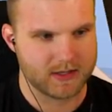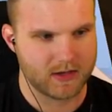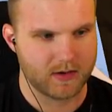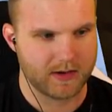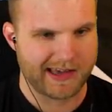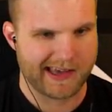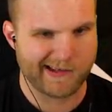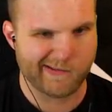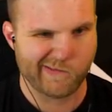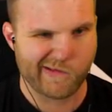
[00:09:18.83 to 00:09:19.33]

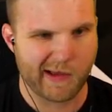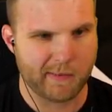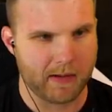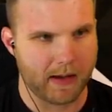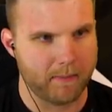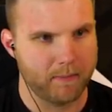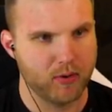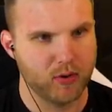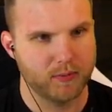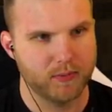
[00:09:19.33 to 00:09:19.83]
Okay, I'm
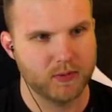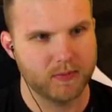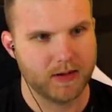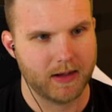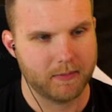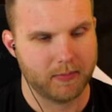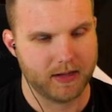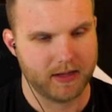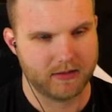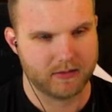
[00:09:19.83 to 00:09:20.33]
about poo-poo
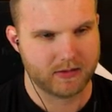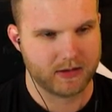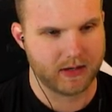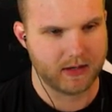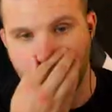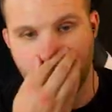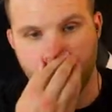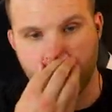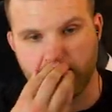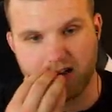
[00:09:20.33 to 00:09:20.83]
my pants right
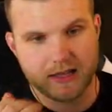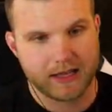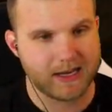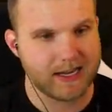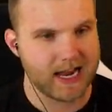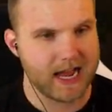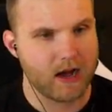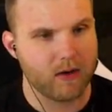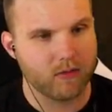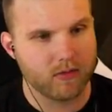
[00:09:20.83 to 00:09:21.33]
now. Okay,
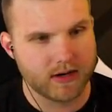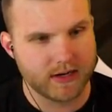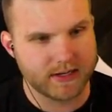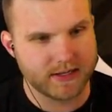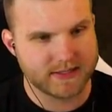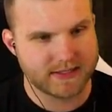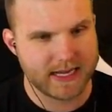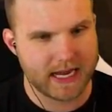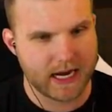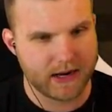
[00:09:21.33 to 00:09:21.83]
now we're
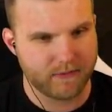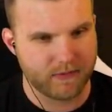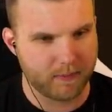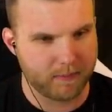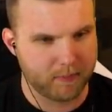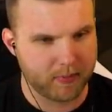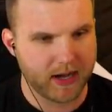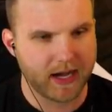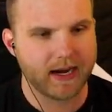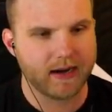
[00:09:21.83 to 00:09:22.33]
inside of a
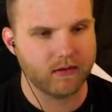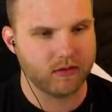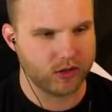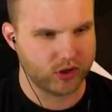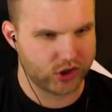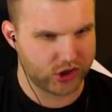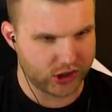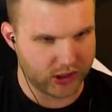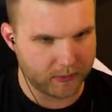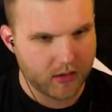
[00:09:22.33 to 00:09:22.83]

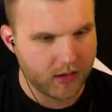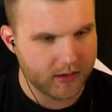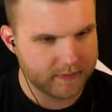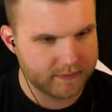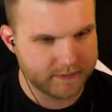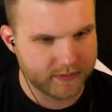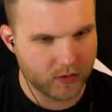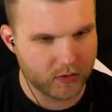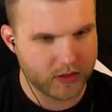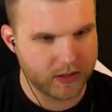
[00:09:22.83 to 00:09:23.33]
pirate ship, a
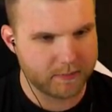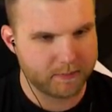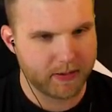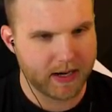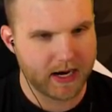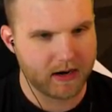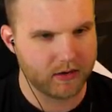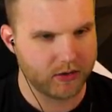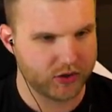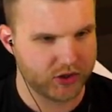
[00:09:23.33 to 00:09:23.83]
floating
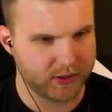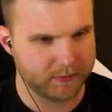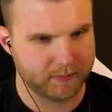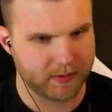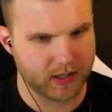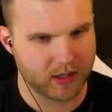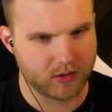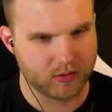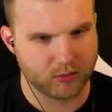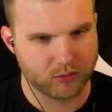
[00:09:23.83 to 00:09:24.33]
pirate ship
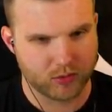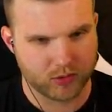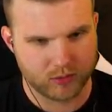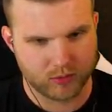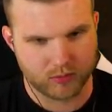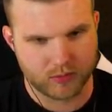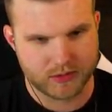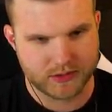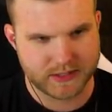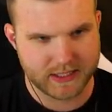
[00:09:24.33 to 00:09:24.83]
parkour
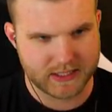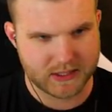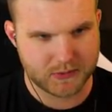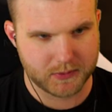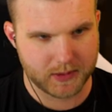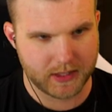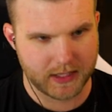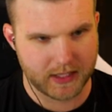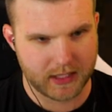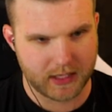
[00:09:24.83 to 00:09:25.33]
course. That's
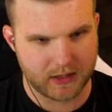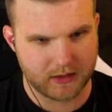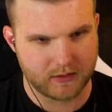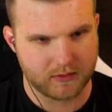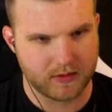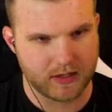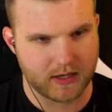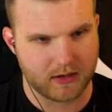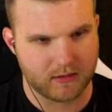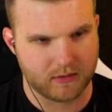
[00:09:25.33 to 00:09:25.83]
what I got to
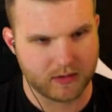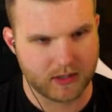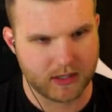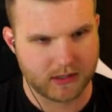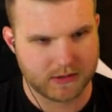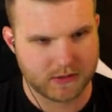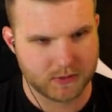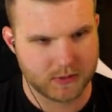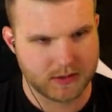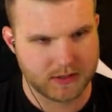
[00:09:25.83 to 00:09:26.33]
do now.
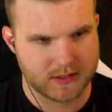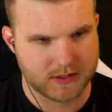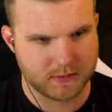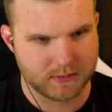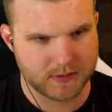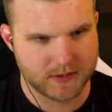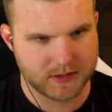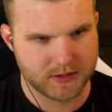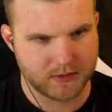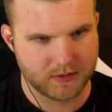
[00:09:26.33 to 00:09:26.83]
Okay, so what's
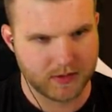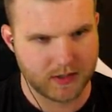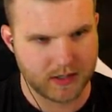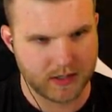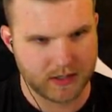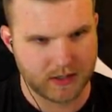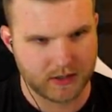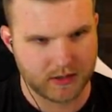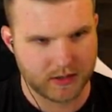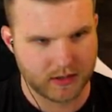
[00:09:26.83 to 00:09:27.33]
going
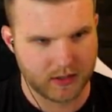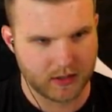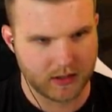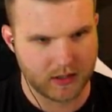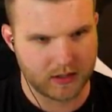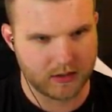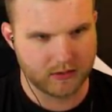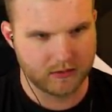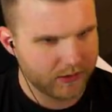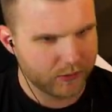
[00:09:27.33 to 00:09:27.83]
on here?
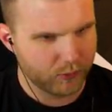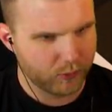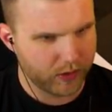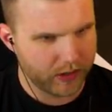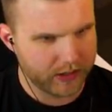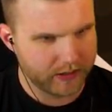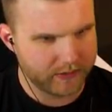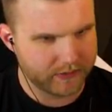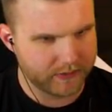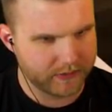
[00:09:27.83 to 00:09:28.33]
Hello?
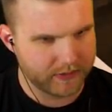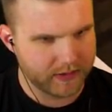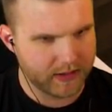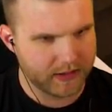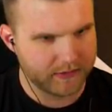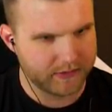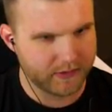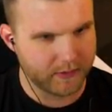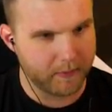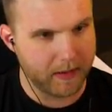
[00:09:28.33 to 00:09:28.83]
What is
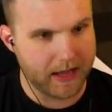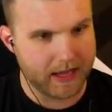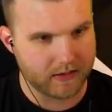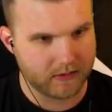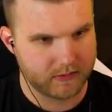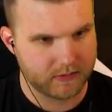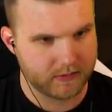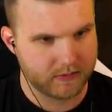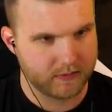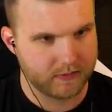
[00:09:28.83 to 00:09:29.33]
it a
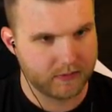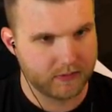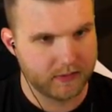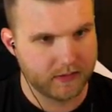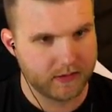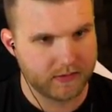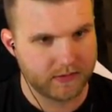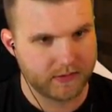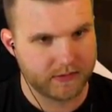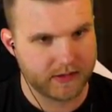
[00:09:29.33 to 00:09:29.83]
maze?
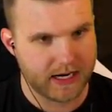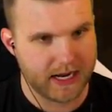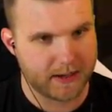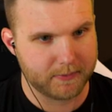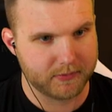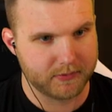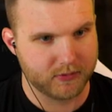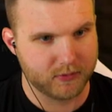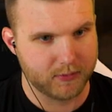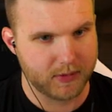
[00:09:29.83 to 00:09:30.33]
This is an
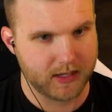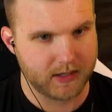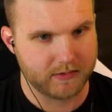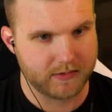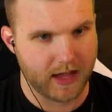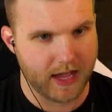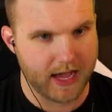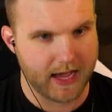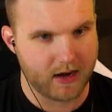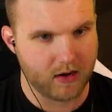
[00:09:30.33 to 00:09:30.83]
absolute
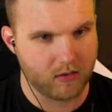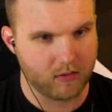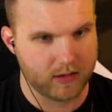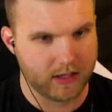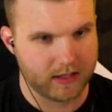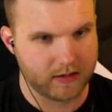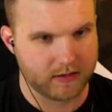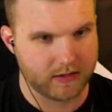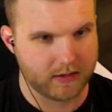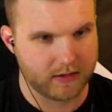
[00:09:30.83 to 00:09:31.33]
maze. I don't
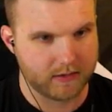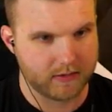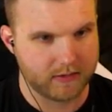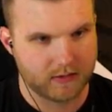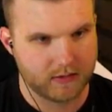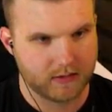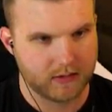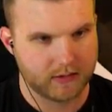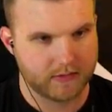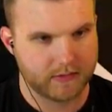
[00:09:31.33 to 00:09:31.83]
like
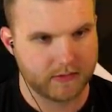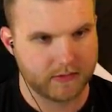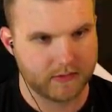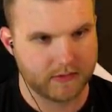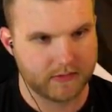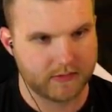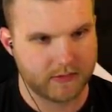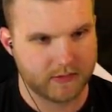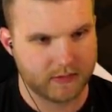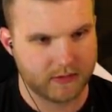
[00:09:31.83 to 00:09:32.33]
this. This
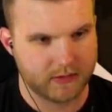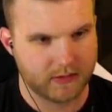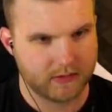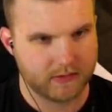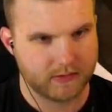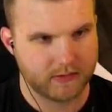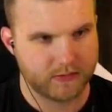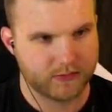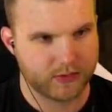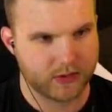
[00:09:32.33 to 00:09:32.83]
is...
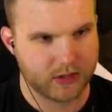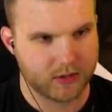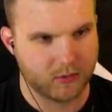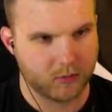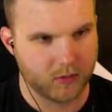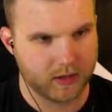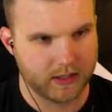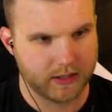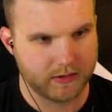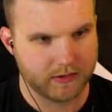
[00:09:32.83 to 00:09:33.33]
This is
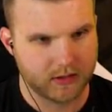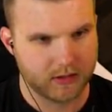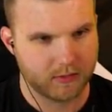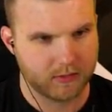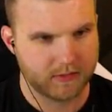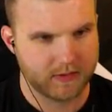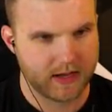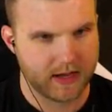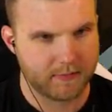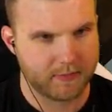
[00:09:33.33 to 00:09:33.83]
freaking wild. So
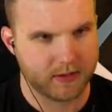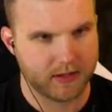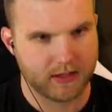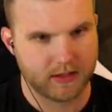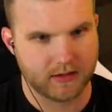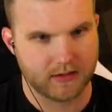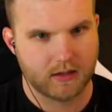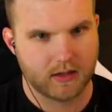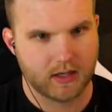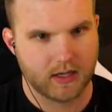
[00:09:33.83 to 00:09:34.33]
what's happening
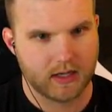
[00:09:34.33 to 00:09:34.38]
here?